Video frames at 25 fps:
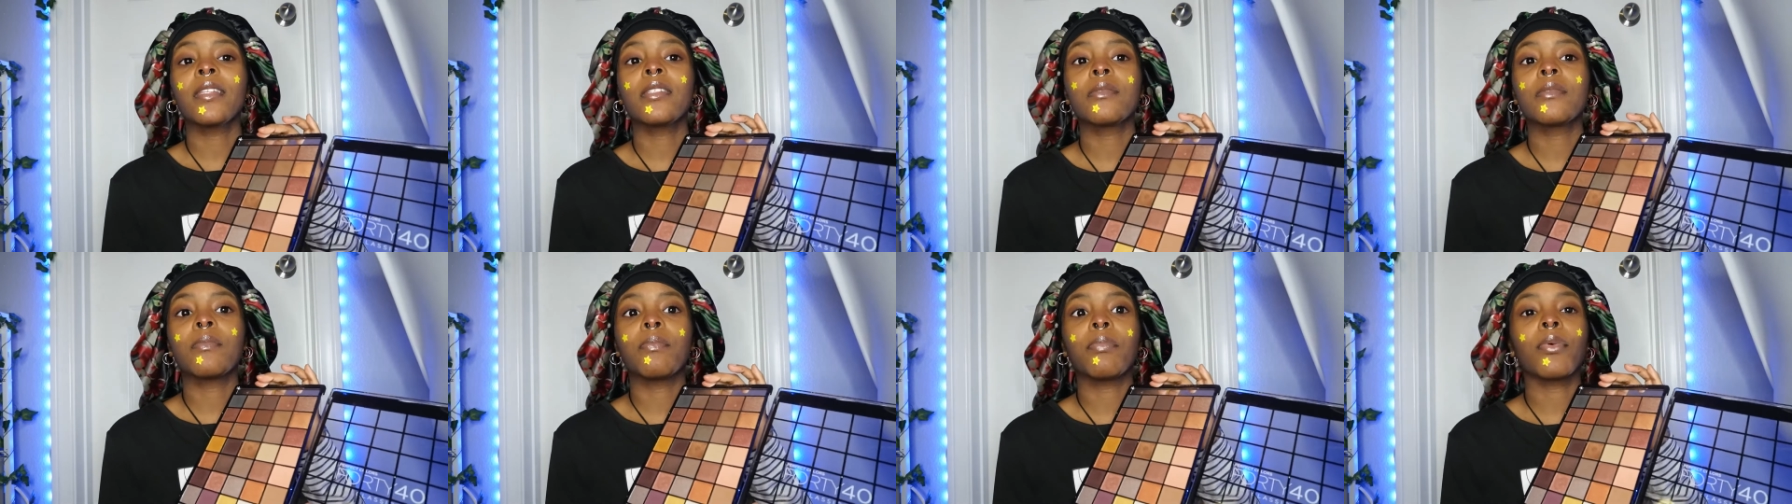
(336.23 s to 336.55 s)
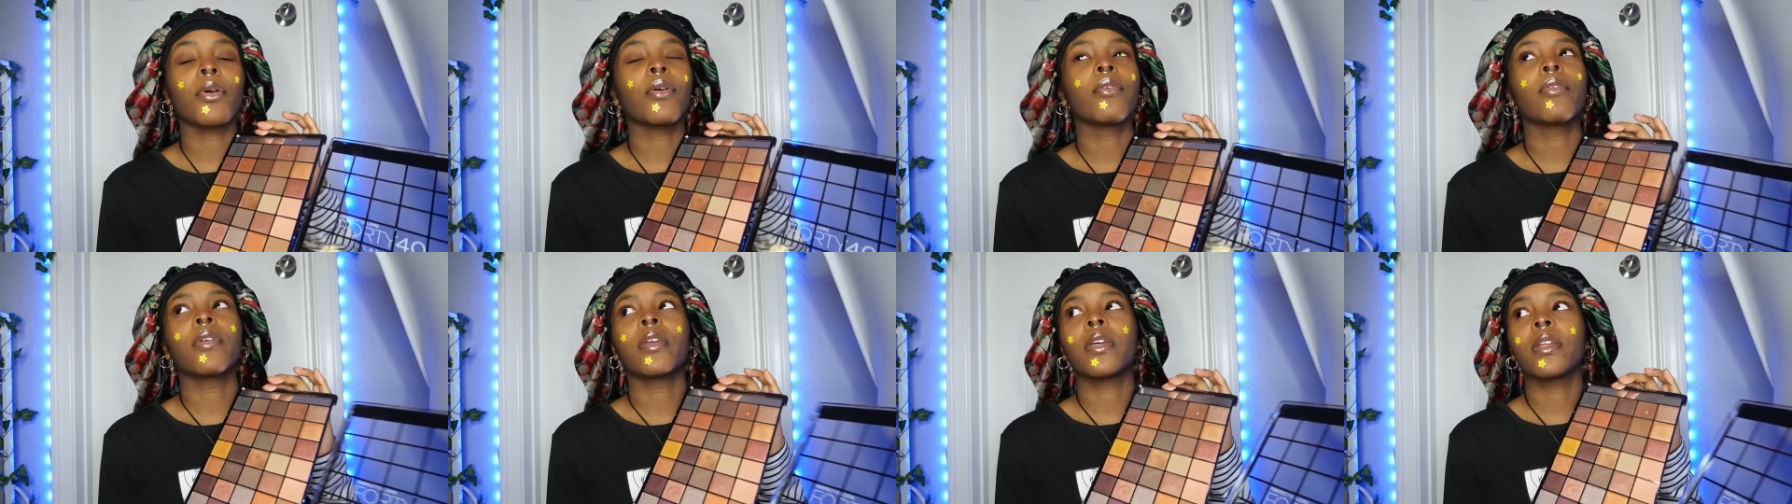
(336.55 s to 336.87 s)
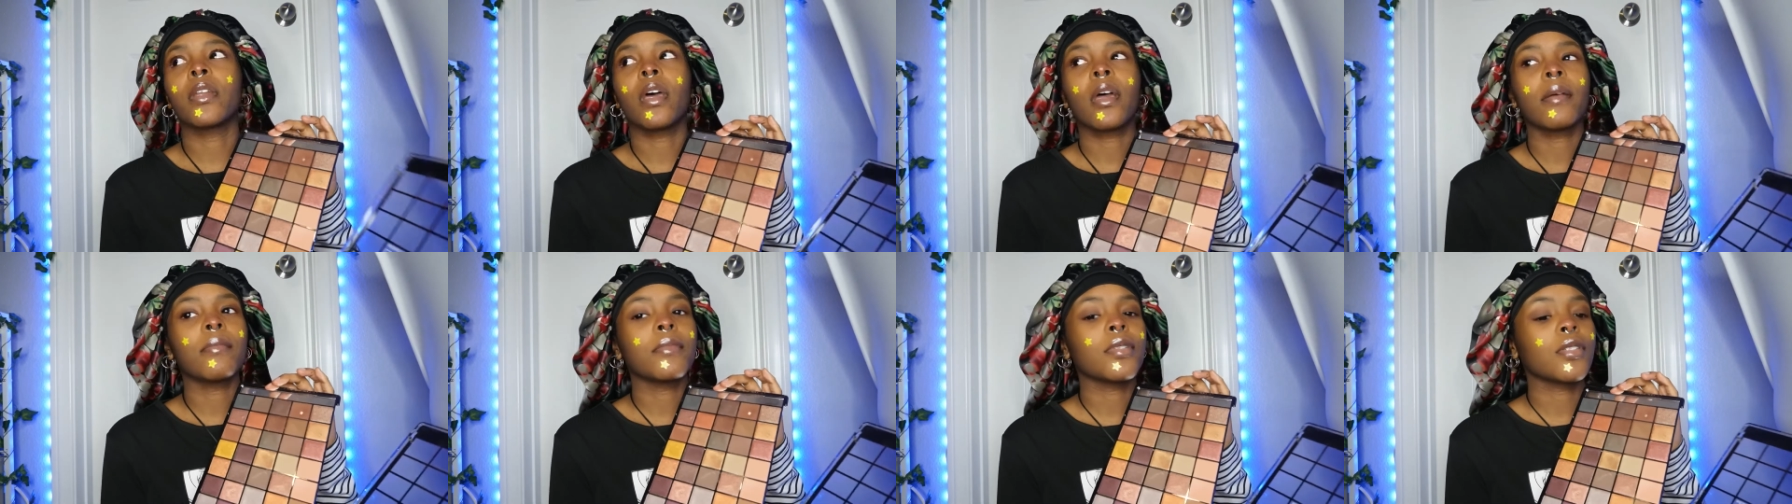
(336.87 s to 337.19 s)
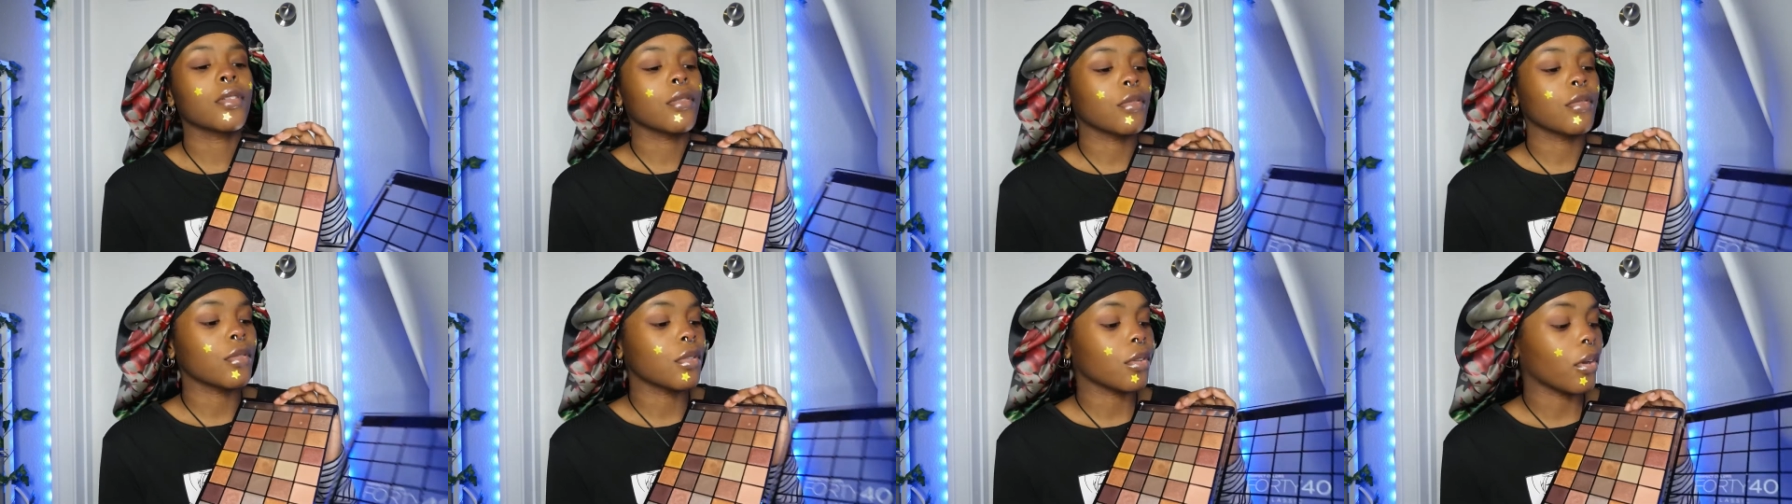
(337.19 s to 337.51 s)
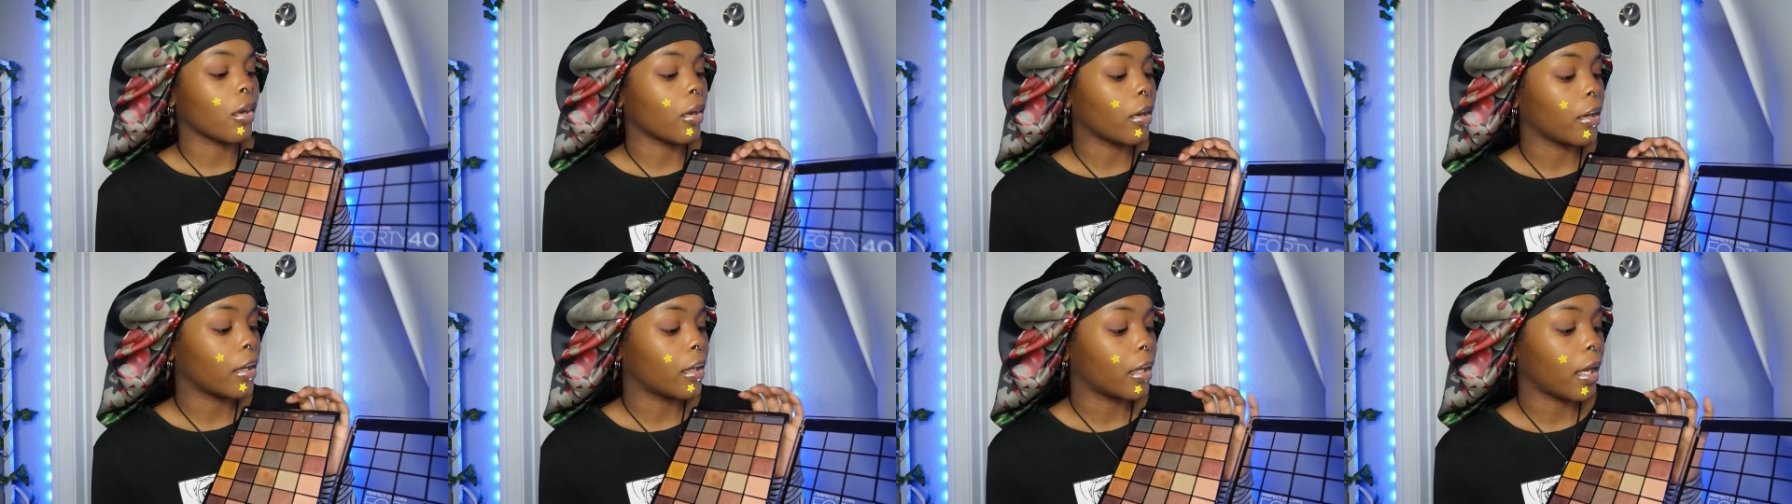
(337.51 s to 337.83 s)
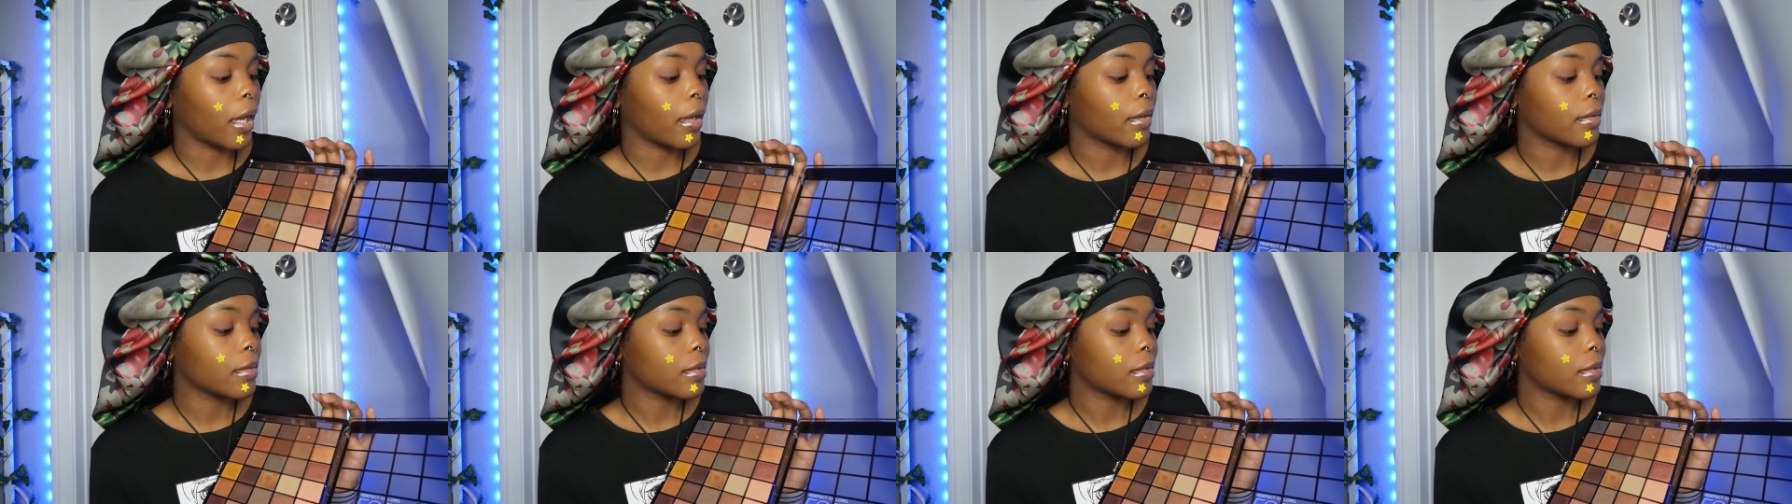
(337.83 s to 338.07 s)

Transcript: It's broken. I'm so sorry.